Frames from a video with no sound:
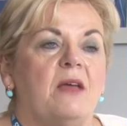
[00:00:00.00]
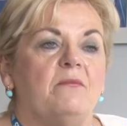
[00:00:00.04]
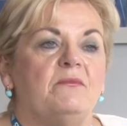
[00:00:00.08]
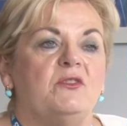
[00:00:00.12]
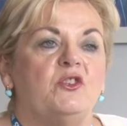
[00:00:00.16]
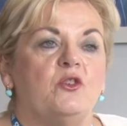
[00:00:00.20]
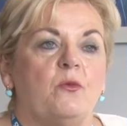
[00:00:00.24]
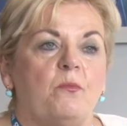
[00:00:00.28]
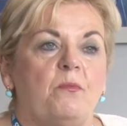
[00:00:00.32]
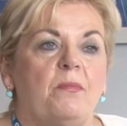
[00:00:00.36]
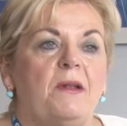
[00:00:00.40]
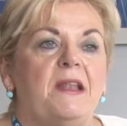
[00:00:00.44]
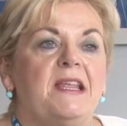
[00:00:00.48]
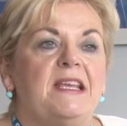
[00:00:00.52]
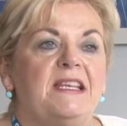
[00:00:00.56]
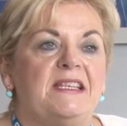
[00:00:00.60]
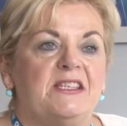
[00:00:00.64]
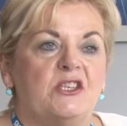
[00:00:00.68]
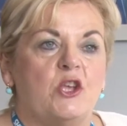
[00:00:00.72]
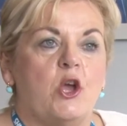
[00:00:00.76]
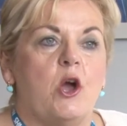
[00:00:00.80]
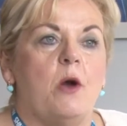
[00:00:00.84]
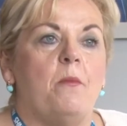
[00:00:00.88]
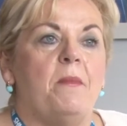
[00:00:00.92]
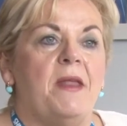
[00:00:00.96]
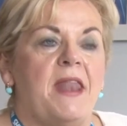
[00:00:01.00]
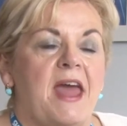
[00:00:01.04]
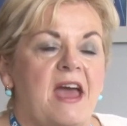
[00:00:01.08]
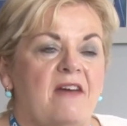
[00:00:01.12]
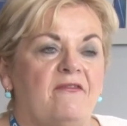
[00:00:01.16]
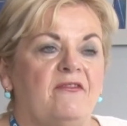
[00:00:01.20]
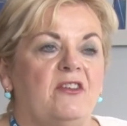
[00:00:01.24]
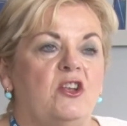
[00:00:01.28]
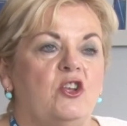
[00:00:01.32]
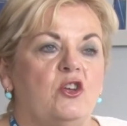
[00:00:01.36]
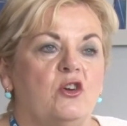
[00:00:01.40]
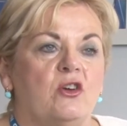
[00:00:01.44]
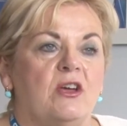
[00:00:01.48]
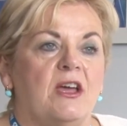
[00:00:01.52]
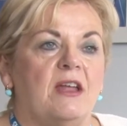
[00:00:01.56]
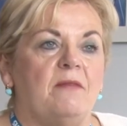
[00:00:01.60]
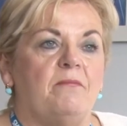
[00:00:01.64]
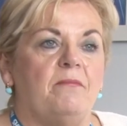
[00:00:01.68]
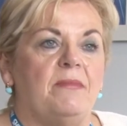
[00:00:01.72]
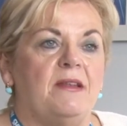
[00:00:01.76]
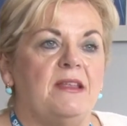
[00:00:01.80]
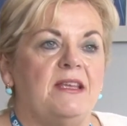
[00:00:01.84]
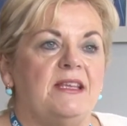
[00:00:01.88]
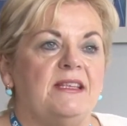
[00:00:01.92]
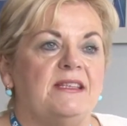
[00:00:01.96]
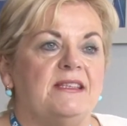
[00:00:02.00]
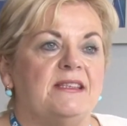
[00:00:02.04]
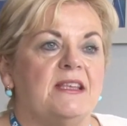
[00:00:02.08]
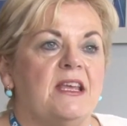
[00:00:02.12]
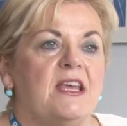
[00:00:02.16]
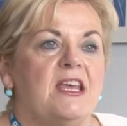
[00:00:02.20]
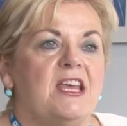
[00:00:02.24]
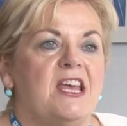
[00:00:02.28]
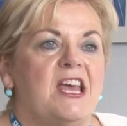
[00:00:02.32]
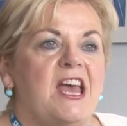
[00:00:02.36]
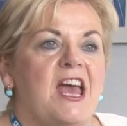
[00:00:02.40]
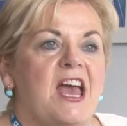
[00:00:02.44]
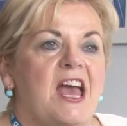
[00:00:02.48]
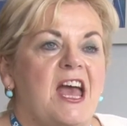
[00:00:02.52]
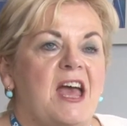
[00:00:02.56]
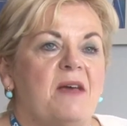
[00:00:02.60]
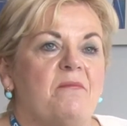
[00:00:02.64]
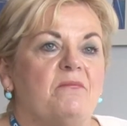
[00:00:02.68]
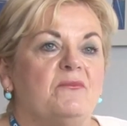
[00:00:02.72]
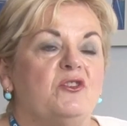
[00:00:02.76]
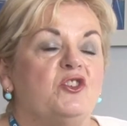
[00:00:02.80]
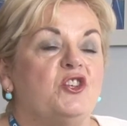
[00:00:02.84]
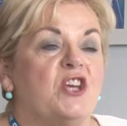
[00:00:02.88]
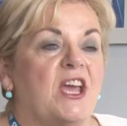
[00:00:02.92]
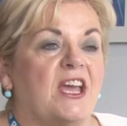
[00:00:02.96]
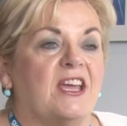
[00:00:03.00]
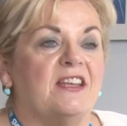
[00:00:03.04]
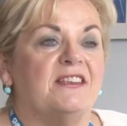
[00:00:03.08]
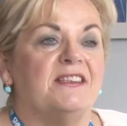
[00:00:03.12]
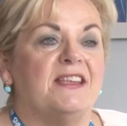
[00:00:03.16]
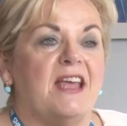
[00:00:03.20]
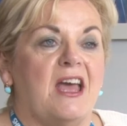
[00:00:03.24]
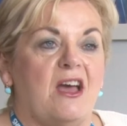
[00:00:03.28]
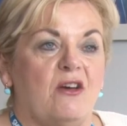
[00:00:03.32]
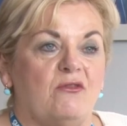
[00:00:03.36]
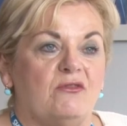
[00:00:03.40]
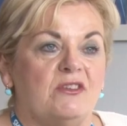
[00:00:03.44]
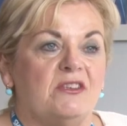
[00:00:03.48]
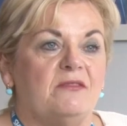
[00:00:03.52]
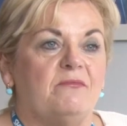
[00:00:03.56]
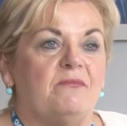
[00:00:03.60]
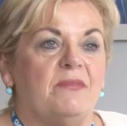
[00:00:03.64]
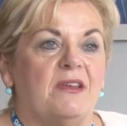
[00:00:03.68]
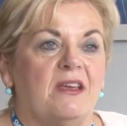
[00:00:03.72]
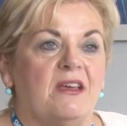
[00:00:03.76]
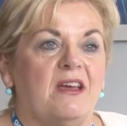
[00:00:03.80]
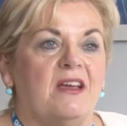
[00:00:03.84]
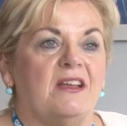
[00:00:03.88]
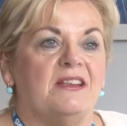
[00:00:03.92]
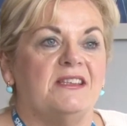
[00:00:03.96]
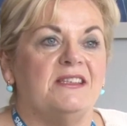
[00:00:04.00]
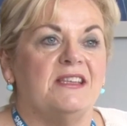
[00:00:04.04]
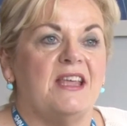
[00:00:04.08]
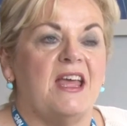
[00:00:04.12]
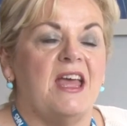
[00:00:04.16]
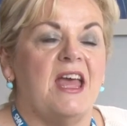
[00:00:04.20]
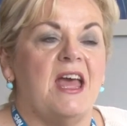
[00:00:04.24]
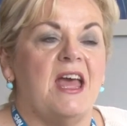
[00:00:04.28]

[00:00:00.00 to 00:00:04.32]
So please come and have a look, and please check us out, because